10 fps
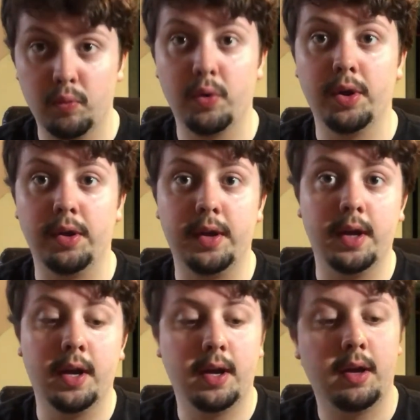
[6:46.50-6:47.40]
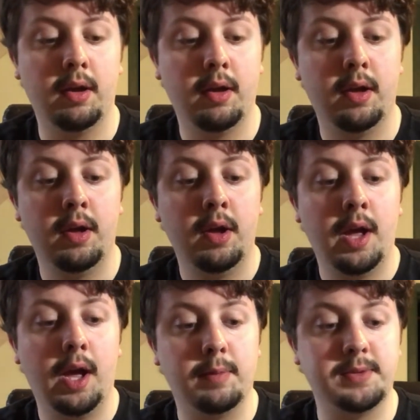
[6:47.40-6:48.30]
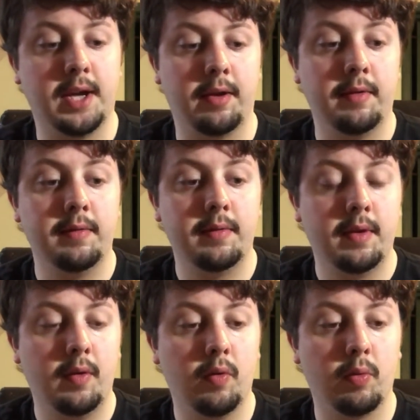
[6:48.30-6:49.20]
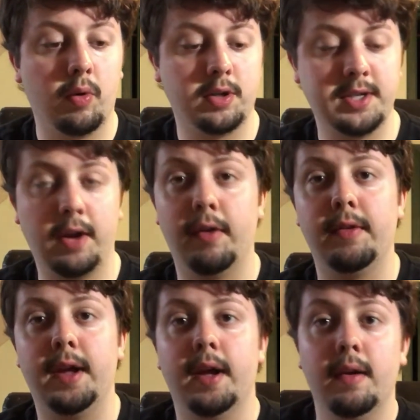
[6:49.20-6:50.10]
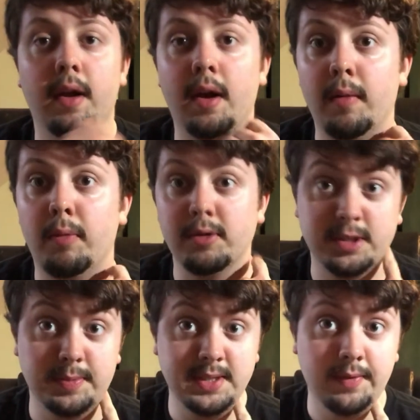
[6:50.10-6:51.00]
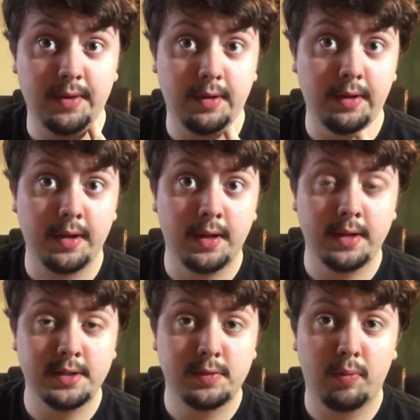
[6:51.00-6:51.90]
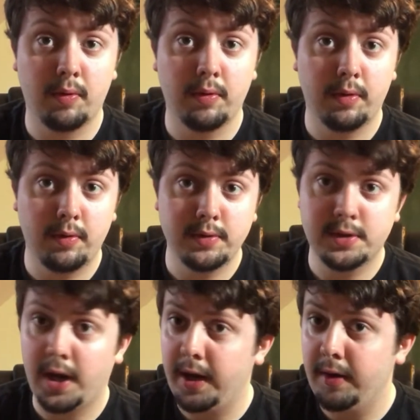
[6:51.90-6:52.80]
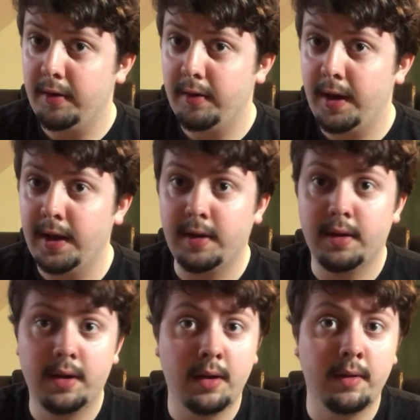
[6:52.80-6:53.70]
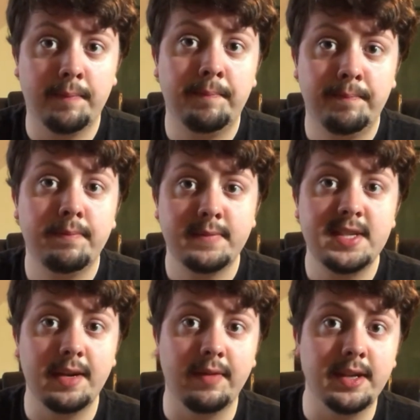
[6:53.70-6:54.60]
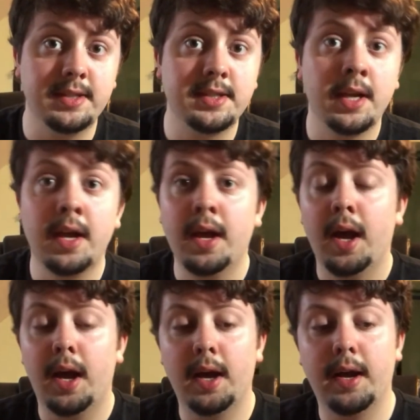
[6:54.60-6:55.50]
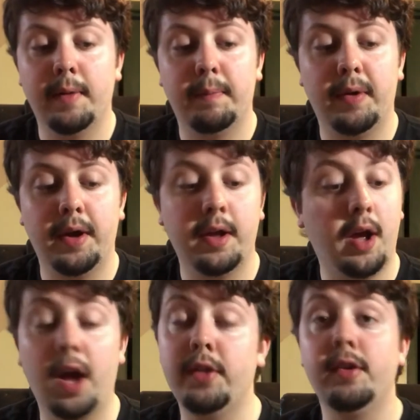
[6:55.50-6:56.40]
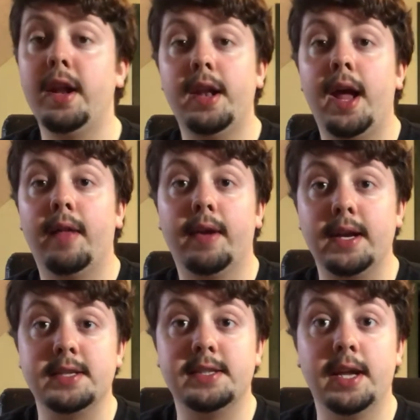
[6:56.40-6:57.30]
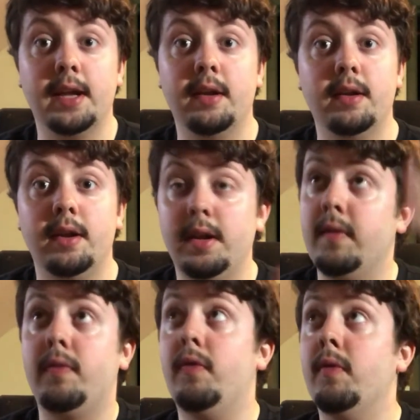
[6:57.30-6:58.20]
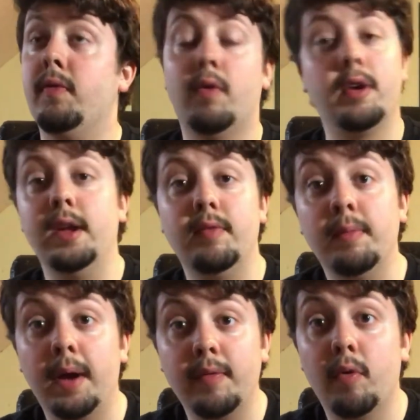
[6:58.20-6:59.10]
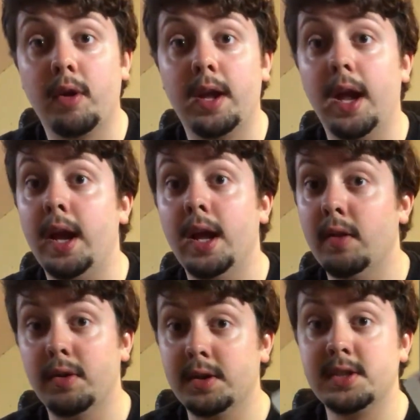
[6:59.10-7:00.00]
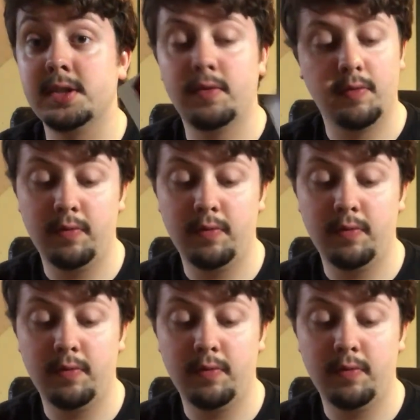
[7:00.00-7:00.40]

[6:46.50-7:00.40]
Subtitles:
really helps out or works out on that more specifically, is for those higher end TVs. But other than that, like I said, for even my 4K, it looks